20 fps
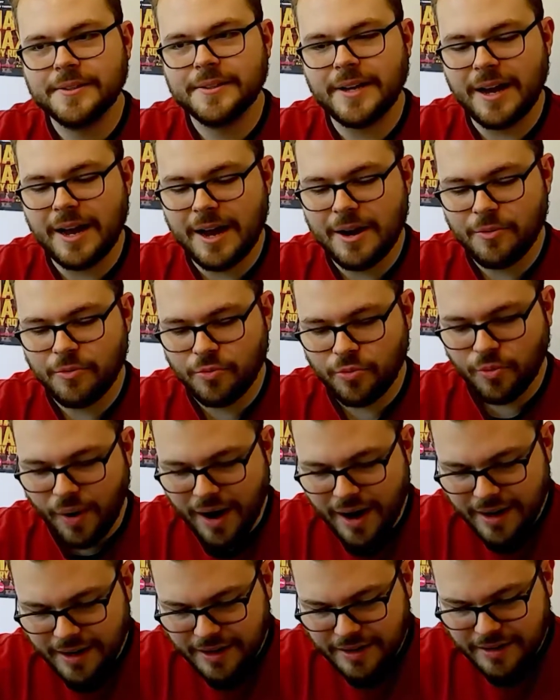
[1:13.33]

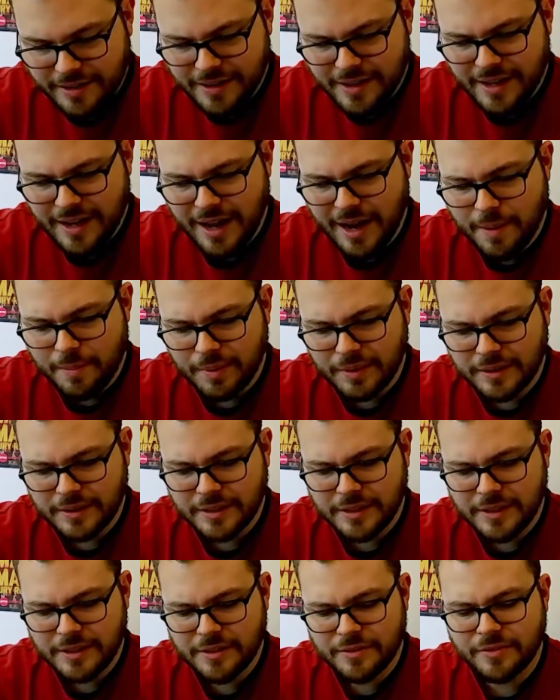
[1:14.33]
Ironically, I
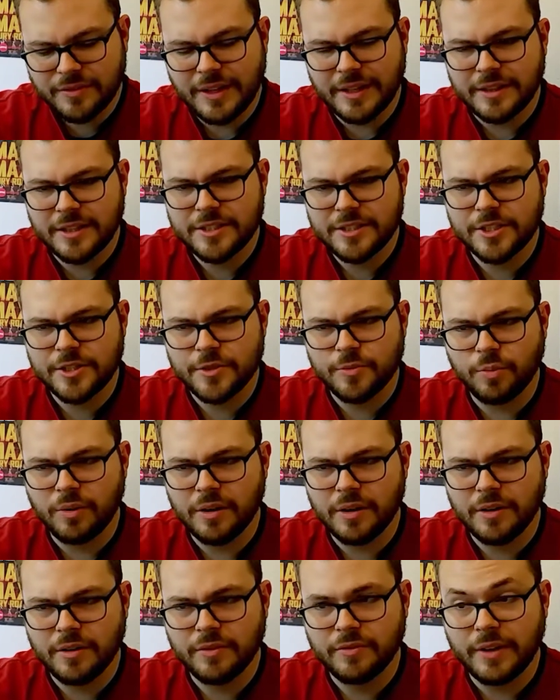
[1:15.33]
believe that this is
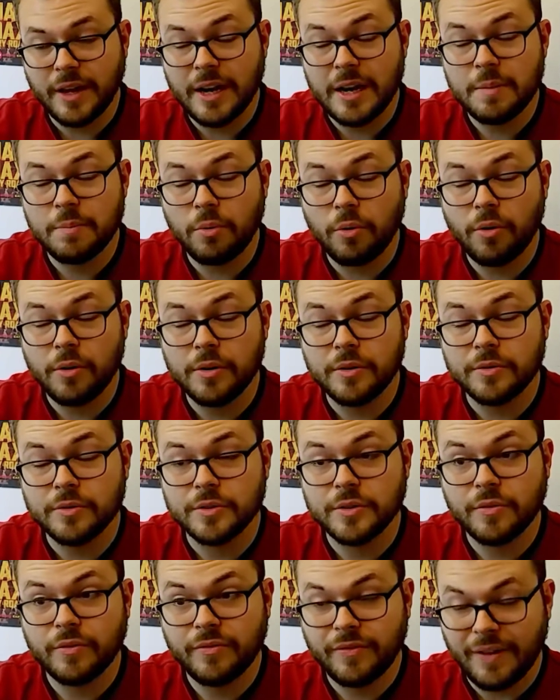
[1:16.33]
one of Danny
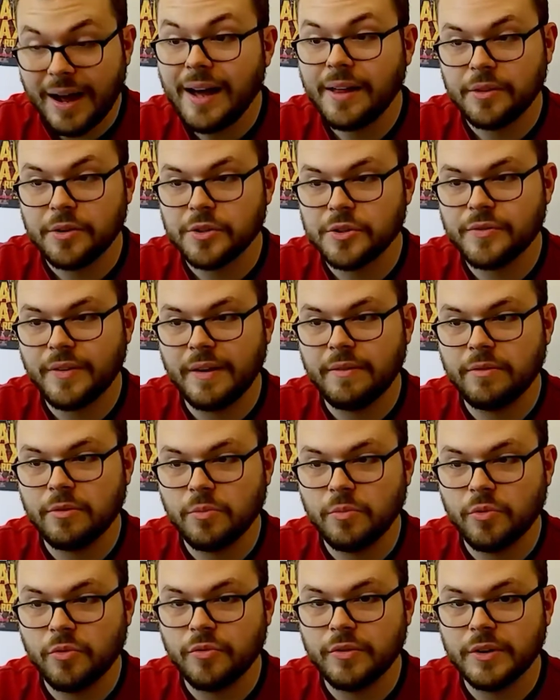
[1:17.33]
Boyle's father's favorite
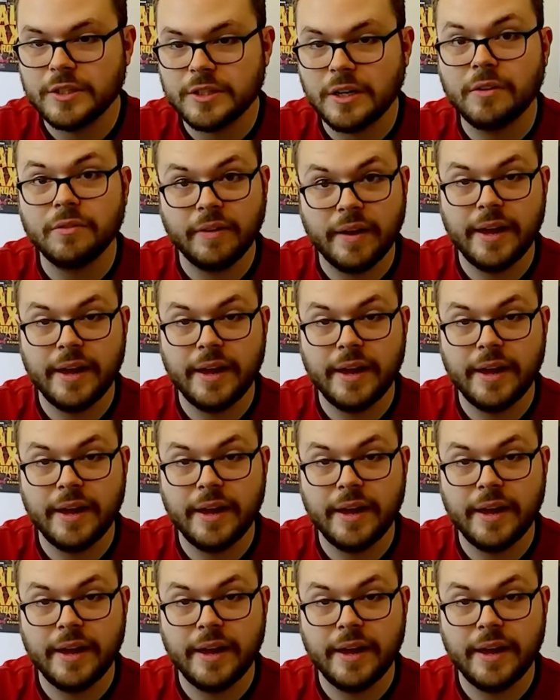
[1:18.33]
movies of